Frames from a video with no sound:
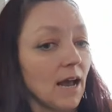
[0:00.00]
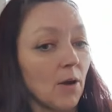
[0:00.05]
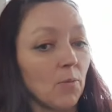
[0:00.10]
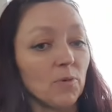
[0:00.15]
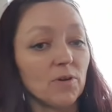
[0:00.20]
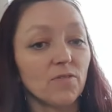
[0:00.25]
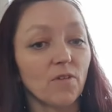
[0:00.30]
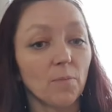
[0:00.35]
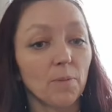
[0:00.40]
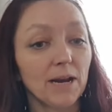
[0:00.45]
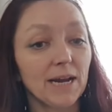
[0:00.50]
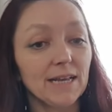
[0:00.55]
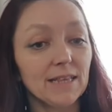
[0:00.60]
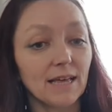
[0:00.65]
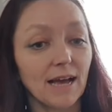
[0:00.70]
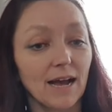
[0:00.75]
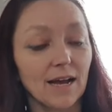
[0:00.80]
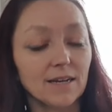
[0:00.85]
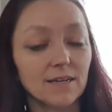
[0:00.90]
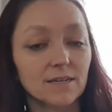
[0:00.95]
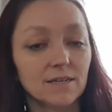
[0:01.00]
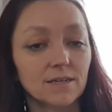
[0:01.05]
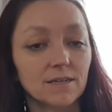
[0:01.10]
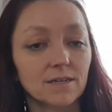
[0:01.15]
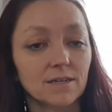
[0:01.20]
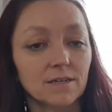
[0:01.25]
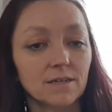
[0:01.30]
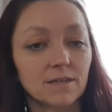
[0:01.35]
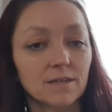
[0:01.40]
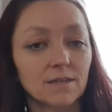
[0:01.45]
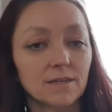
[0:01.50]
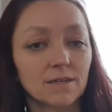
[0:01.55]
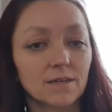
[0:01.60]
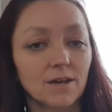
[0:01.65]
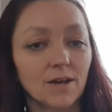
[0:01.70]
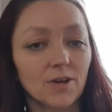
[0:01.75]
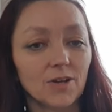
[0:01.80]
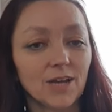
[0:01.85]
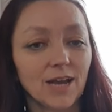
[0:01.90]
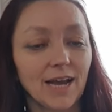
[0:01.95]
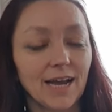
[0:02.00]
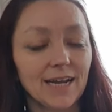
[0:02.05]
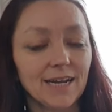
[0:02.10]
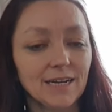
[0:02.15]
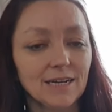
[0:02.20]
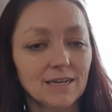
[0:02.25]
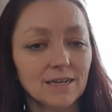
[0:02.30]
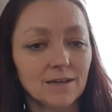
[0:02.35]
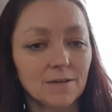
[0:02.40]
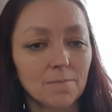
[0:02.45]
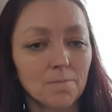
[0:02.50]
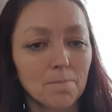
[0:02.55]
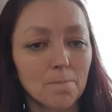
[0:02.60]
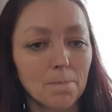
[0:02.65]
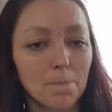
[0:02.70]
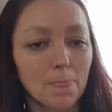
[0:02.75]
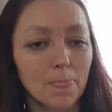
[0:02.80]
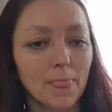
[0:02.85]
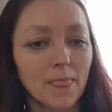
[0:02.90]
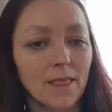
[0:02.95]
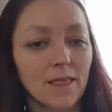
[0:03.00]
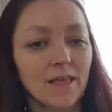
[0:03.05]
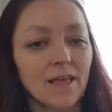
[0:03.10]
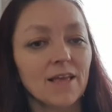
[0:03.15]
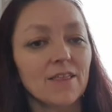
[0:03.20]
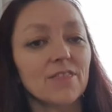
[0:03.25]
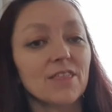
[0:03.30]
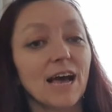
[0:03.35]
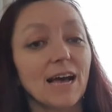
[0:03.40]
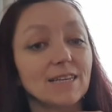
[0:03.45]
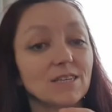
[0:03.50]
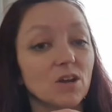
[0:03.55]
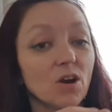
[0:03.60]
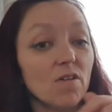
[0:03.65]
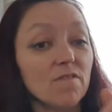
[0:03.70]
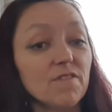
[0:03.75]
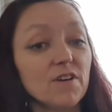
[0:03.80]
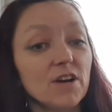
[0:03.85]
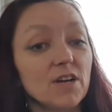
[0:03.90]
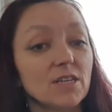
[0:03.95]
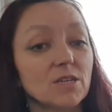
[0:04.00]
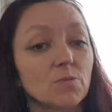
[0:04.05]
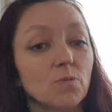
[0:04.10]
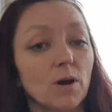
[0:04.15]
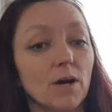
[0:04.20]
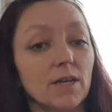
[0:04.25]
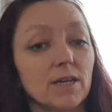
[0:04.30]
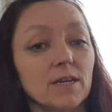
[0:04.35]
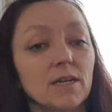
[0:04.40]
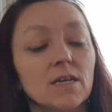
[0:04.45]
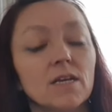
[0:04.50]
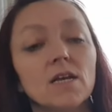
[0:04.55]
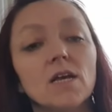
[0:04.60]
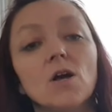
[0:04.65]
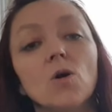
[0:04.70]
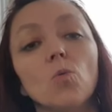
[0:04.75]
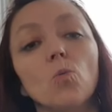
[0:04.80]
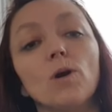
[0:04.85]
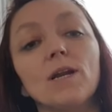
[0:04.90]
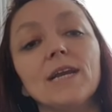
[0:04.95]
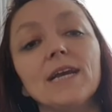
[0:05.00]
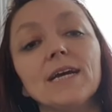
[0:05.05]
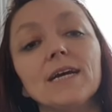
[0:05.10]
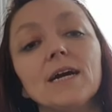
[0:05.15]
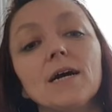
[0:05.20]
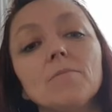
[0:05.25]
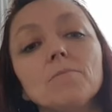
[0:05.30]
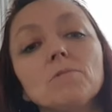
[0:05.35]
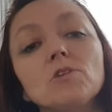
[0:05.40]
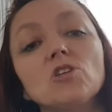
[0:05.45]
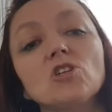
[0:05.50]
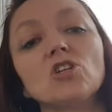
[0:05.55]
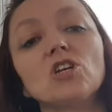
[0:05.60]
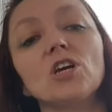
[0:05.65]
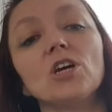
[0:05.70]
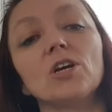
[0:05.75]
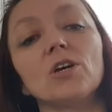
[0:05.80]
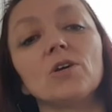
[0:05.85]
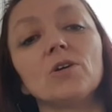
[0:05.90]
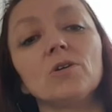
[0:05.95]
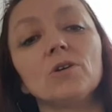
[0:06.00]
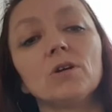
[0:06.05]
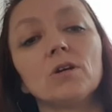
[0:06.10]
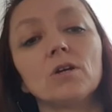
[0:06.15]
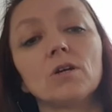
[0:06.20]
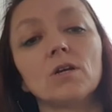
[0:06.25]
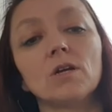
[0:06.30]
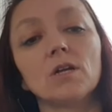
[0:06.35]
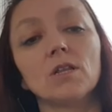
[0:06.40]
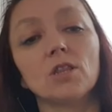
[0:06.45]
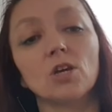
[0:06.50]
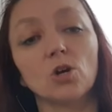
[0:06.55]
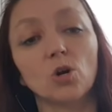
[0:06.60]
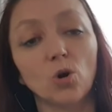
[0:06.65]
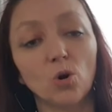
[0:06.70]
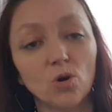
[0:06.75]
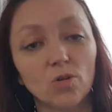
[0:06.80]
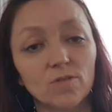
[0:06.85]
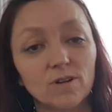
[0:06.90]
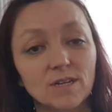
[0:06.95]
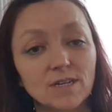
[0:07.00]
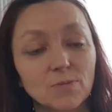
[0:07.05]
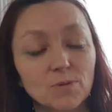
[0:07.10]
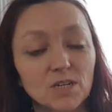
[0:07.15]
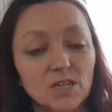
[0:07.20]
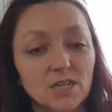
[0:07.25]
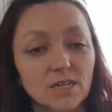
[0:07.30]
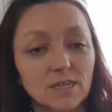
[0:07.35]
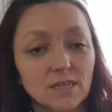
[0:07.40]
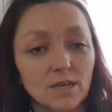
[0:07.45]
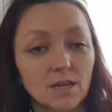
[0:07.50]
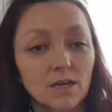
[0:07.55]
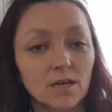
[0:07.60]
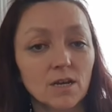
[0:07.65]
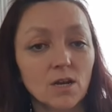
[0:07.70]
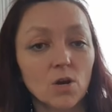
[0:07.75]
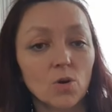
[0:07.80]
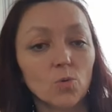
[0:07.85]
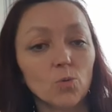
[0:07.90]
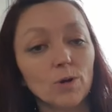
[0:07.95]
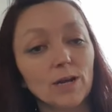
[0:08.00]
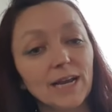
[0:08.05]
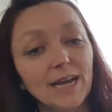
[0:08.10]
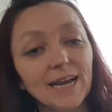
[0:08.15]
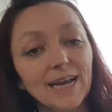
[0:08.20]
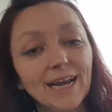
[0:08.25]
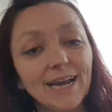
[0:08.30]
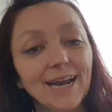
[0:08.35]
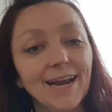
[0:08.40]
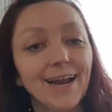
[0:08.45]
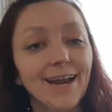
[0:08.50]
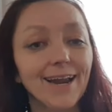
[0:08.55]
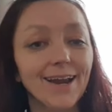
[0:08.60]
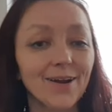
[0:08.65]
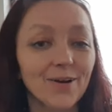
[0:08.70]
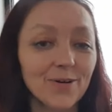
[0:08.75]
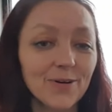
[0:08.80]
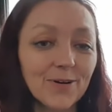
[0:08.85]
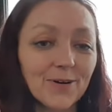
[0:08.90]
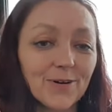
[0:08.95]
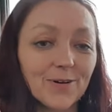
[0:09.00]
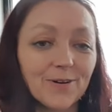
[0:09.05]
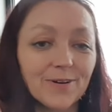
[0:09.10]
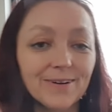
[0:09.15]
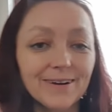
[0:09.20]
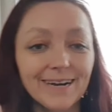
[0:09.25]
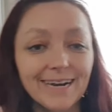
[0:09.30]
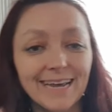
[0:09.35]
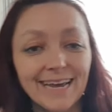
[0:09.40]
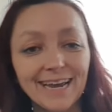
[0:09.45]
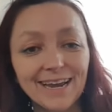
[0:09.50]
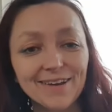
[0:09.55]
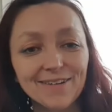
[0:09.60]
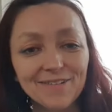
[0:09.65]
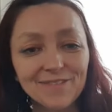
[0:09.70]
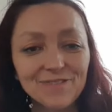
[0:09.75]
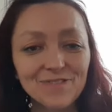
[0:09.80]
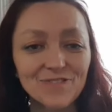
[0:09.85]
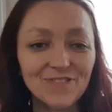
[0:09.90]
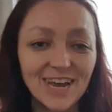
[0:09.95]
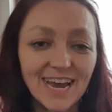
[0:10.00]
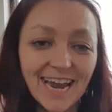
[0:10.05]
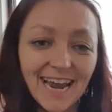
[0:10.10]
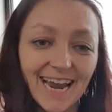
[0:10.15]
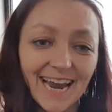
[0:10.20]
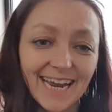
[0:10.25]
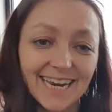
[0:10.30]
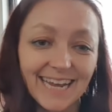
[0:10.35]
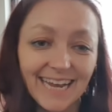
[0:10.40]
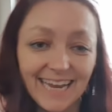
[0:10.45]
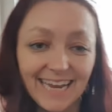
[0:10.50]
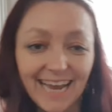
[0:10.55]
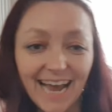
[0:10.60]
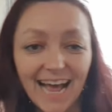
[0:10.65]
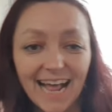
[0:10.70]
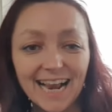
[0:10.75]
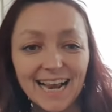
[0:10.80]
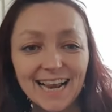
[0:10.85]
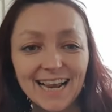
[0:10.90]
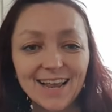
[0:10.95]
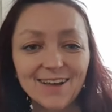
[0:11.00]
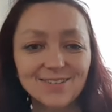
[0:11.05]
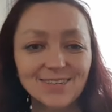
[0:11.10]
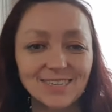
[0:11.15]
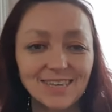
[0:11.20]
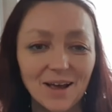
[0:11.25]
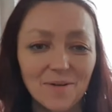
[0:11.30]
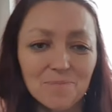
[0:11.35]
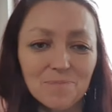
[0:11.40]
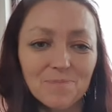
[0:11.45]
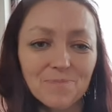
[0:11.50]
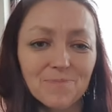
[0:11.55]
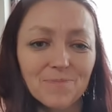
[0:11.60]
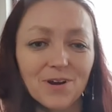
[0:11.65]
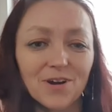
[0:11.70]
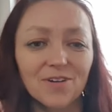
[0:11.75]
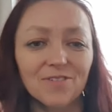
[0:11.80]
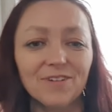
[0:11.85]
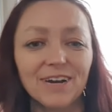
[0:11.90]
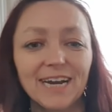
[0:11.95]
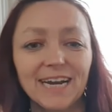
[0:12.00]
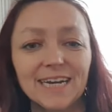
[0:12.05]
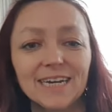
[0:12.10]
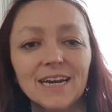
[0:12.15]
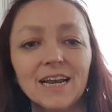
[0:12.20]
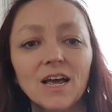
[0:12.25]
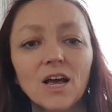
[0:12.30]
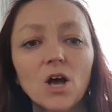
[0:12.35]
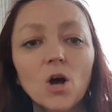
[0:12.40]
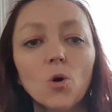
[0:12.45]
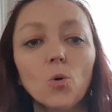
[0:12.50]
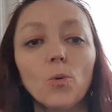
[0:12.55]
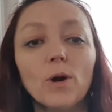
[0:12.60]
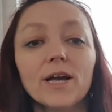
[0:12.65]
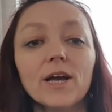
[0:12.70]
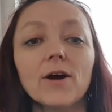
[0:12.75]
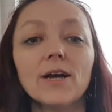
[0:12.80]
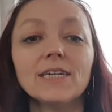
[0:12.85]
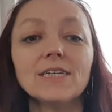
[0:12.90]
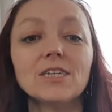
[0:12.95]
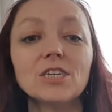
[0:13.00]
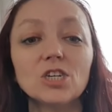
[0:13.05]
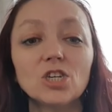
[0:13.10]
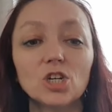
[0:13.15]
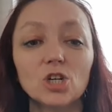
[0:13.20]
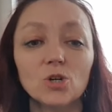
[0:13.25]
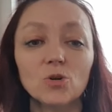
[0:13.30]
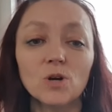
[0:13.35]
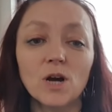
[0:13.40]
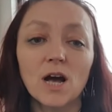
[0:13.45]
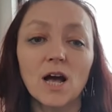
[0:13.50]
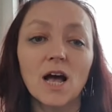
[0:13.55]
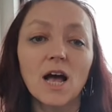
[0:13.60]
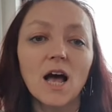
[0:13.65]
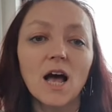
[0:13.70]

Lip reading: And we repeat that. Okay? That's our verse 1. When it comes to the chorus, which is the "We all live in a yellow submarine," we're going to do